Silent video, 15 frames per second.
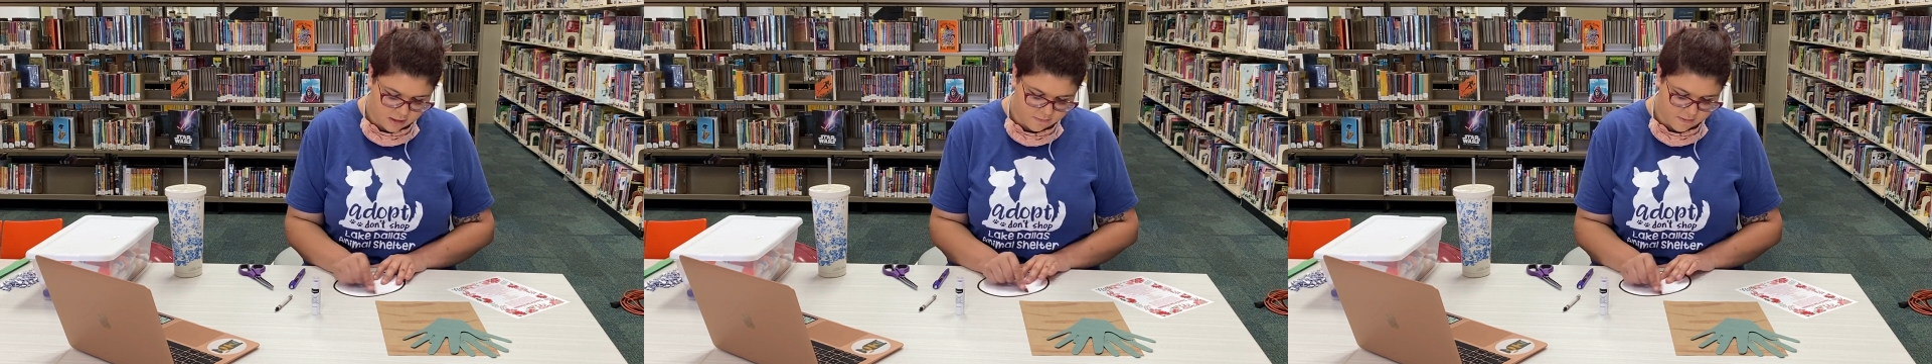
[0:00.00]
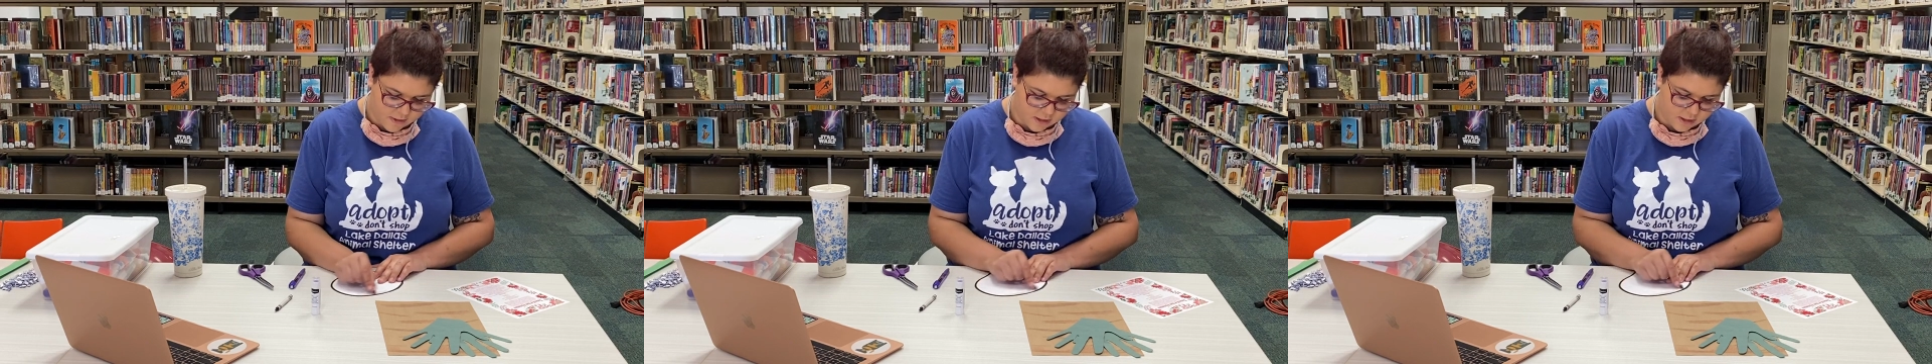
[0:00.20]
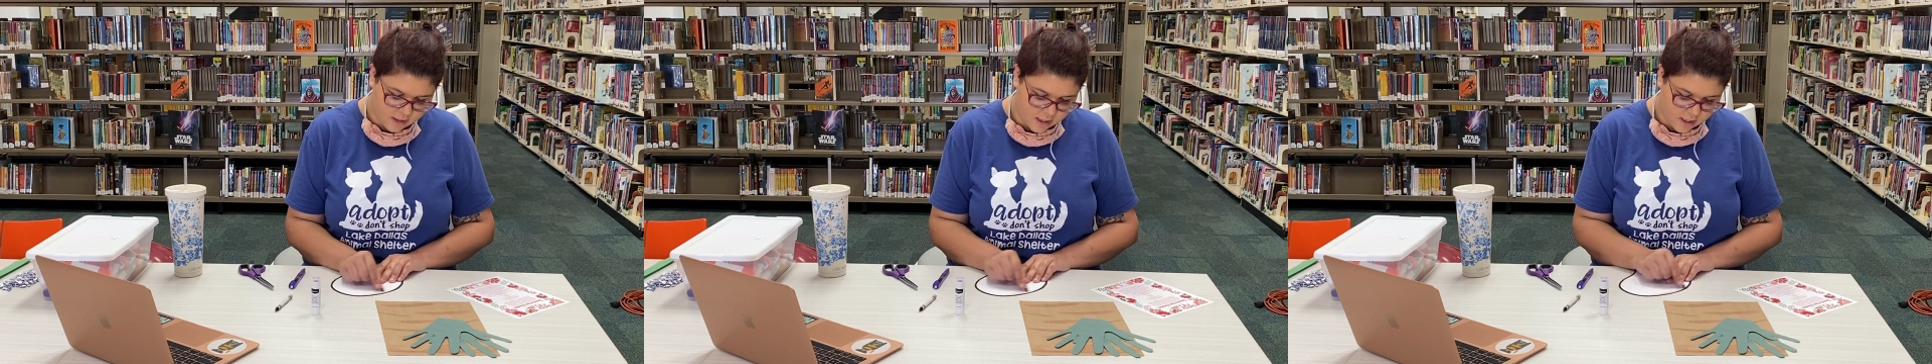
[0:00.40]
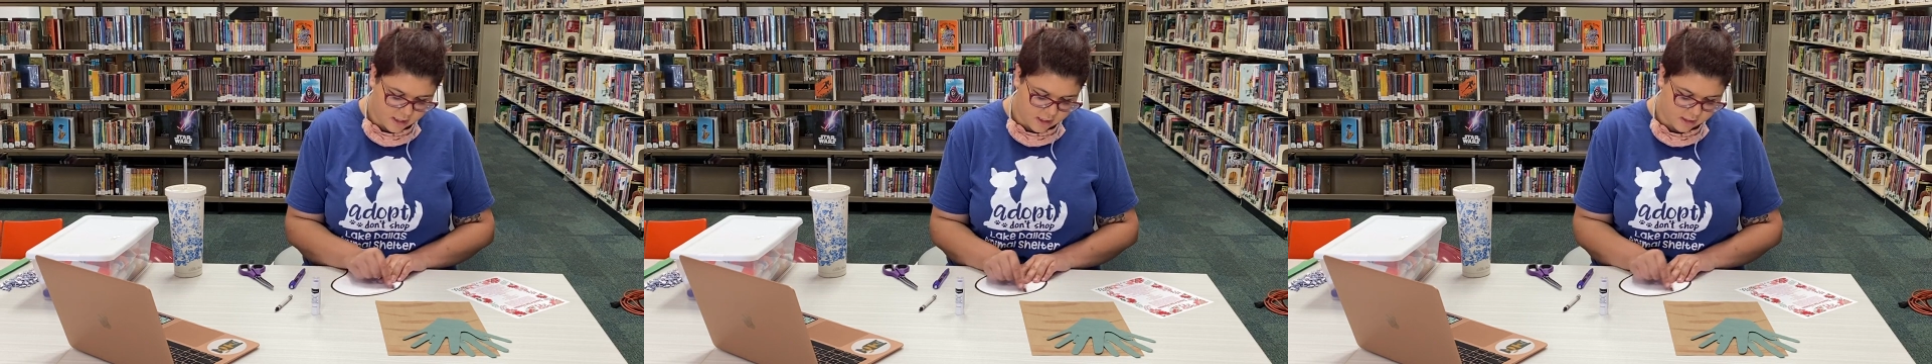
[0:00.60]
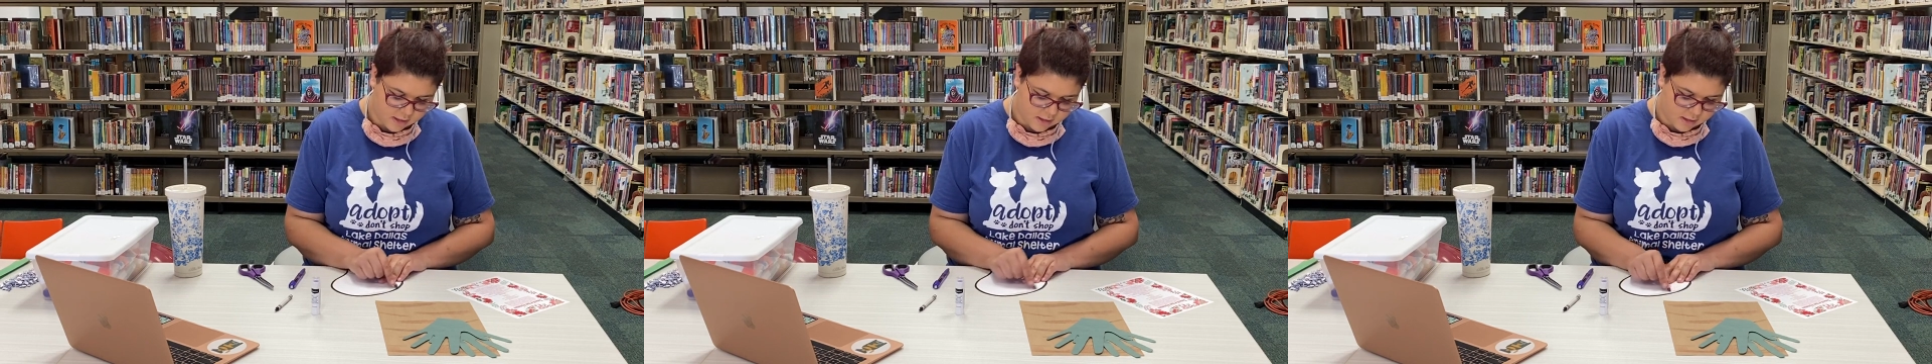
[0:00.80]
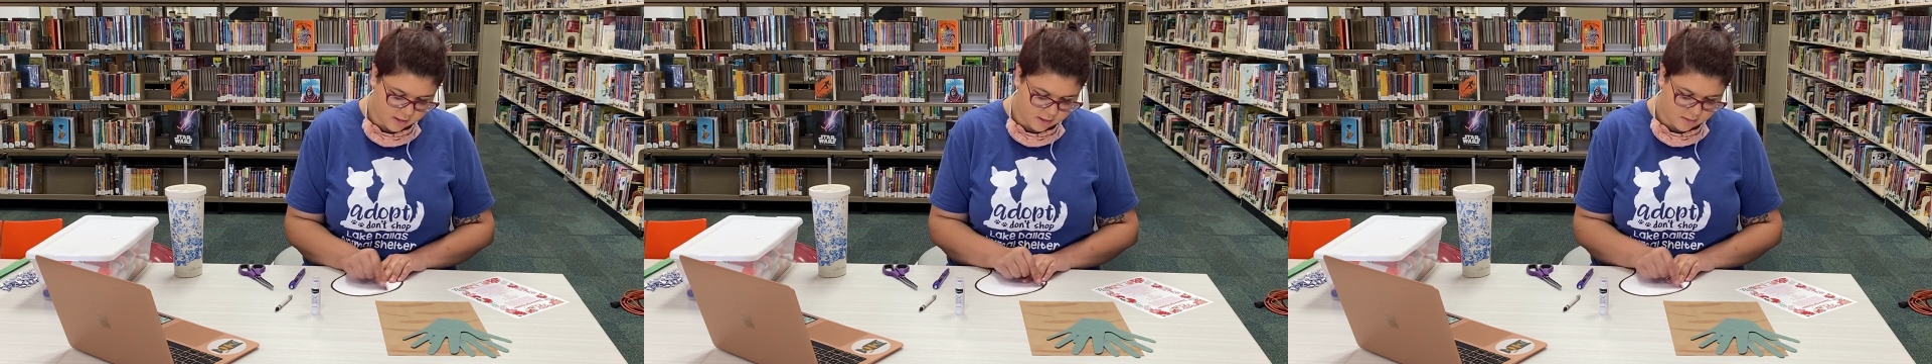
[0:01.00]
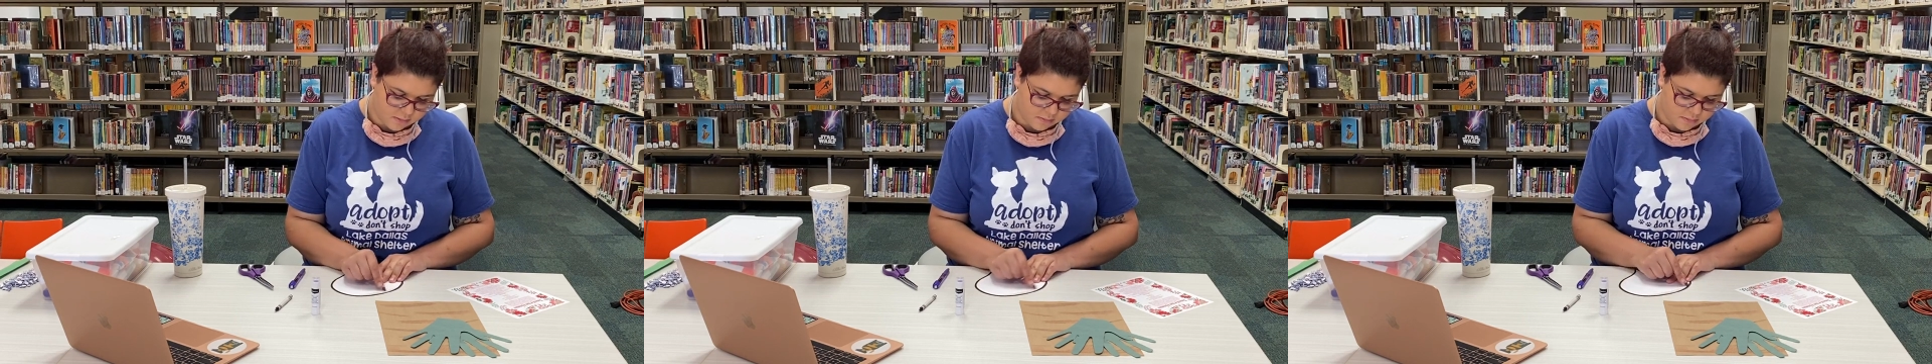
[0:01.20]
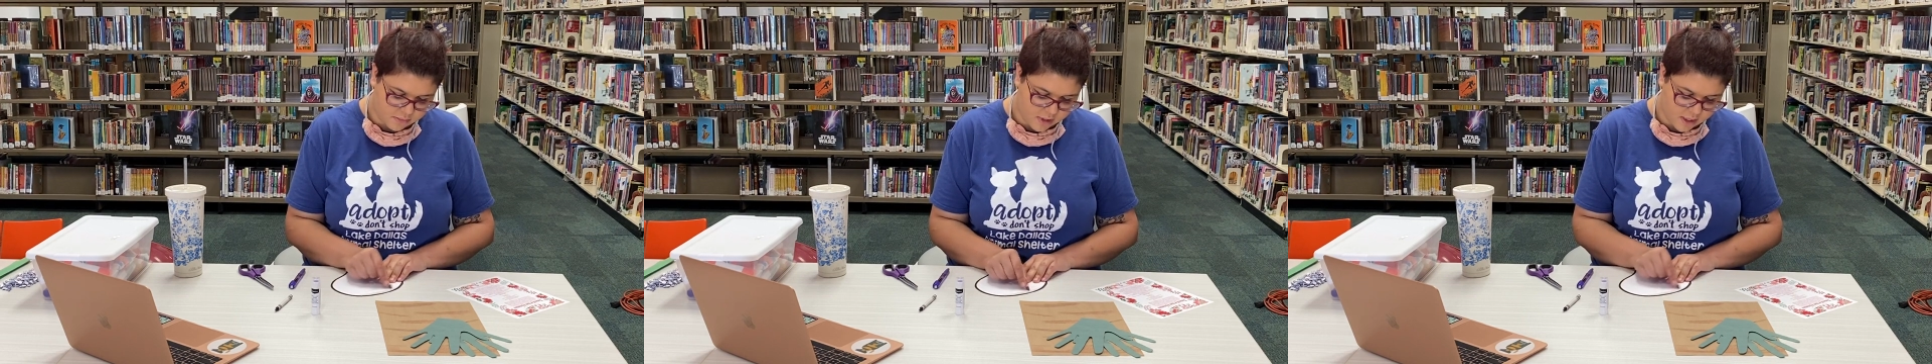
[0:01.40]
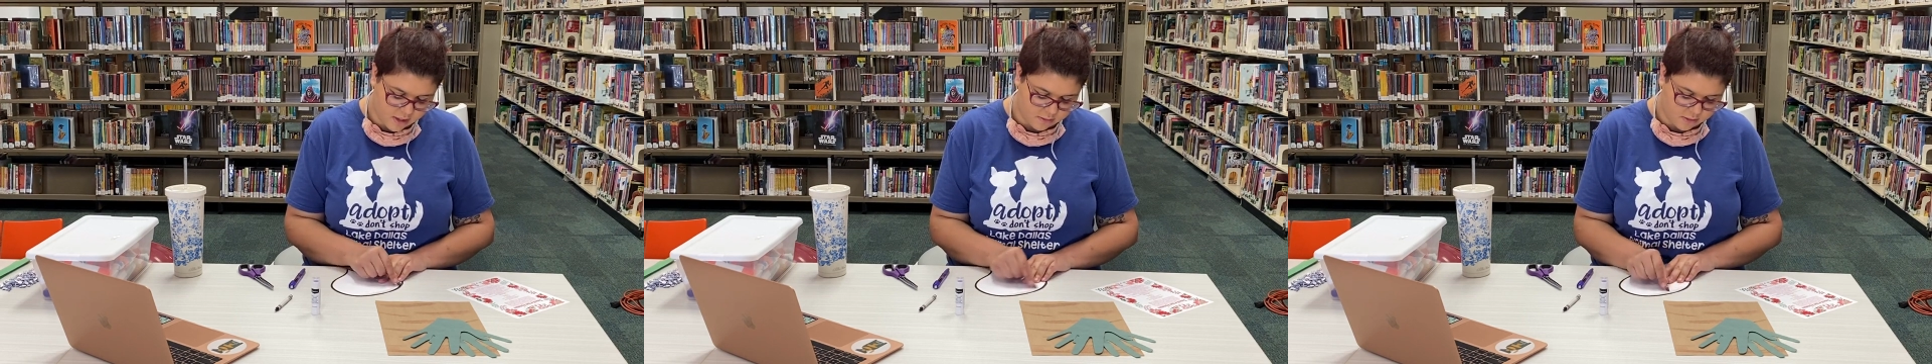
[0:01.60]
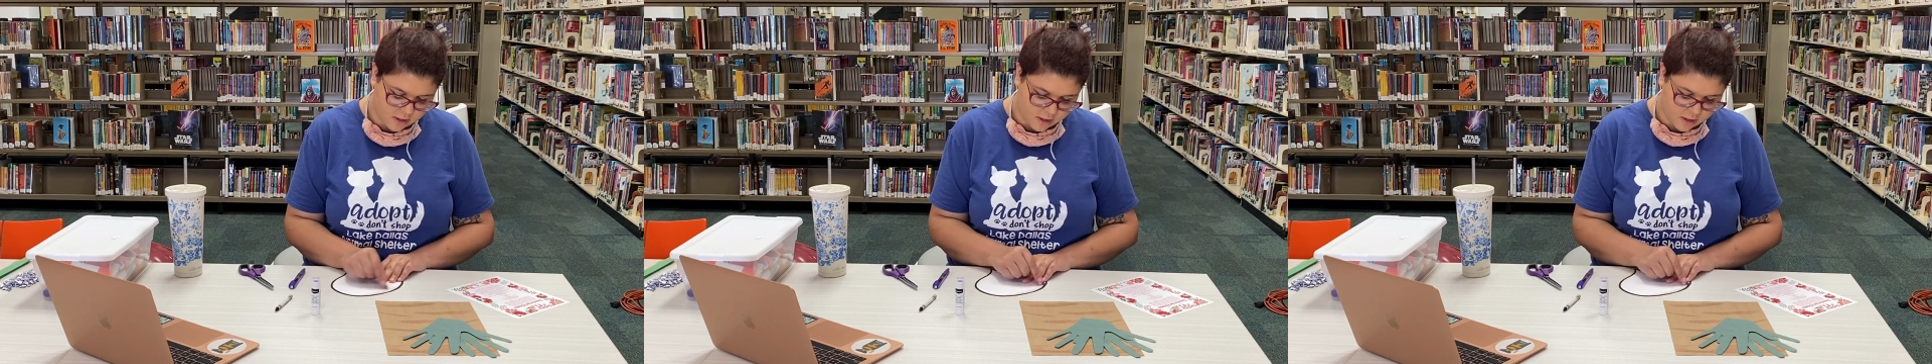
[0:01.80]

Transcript: give it that nice brown